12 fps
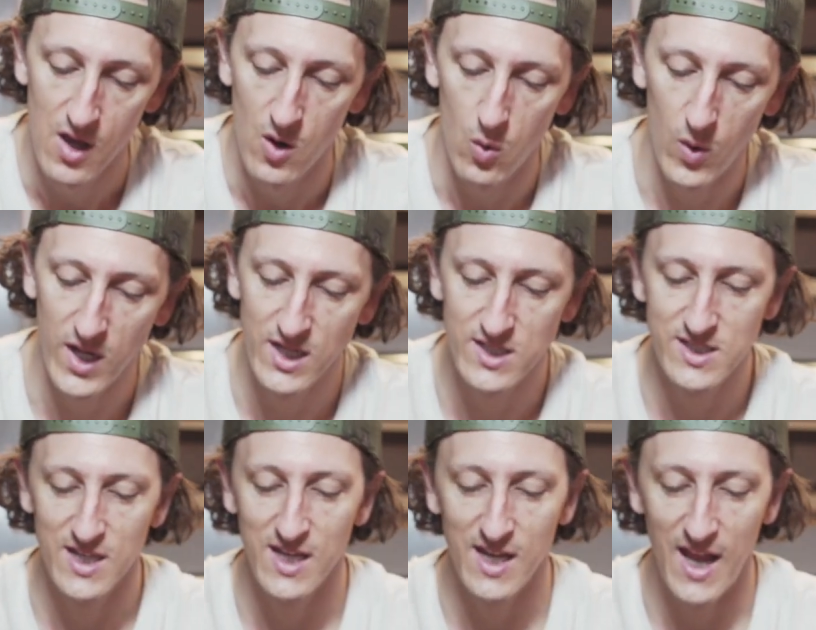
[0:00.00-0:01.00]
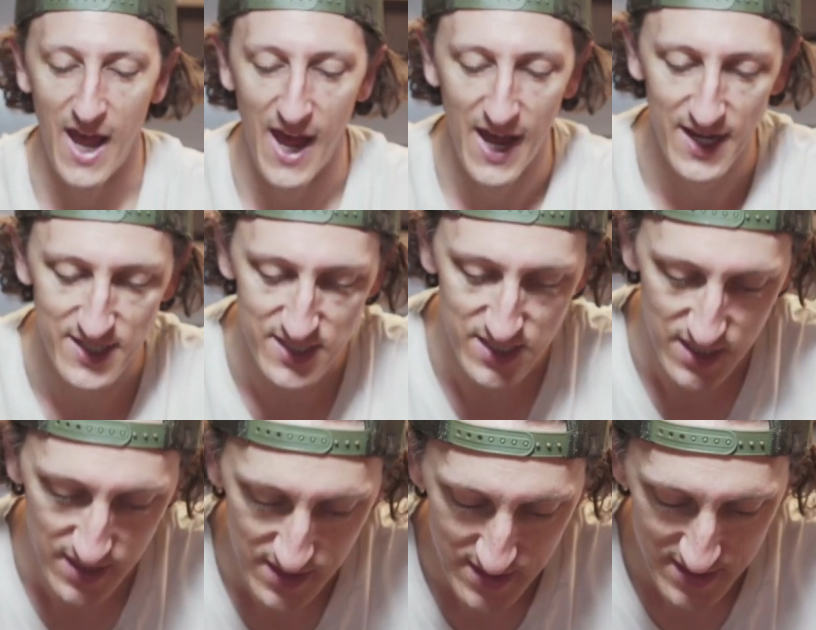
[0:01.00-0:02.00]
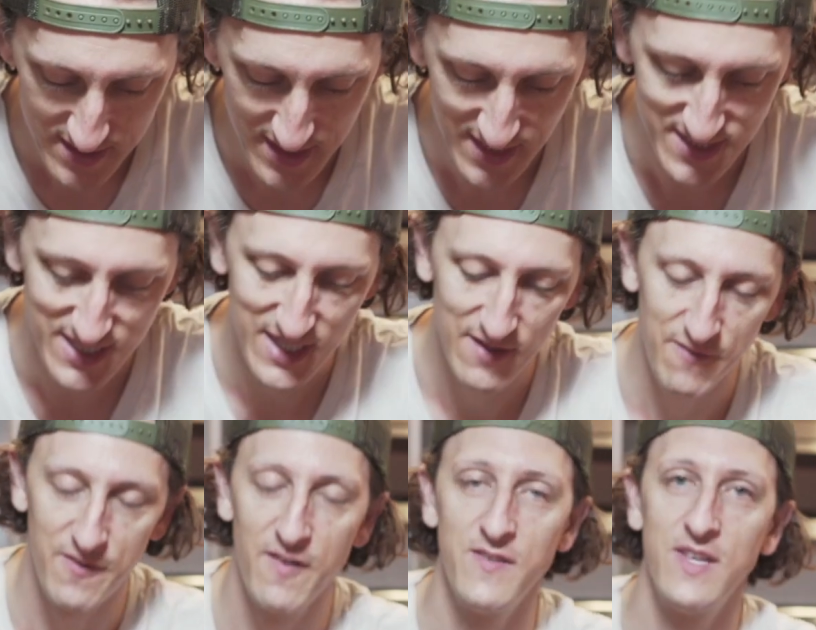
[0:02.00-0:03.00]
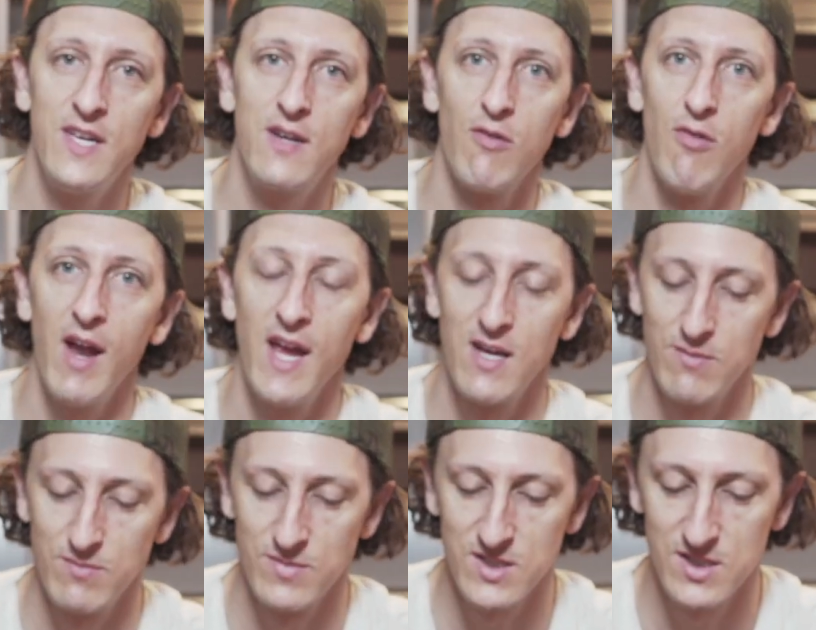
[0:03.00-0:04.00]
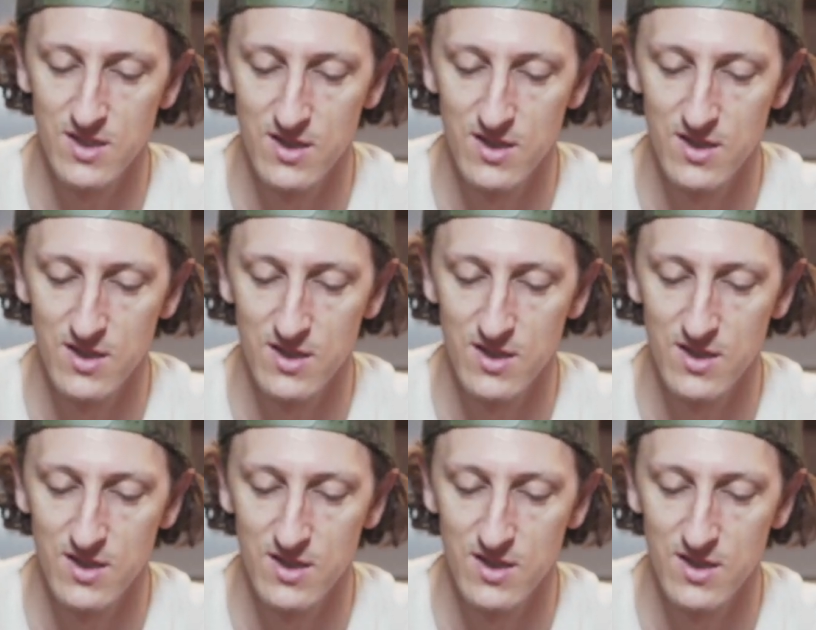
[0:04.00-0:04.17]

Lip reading: Weighs in at 1650 grams.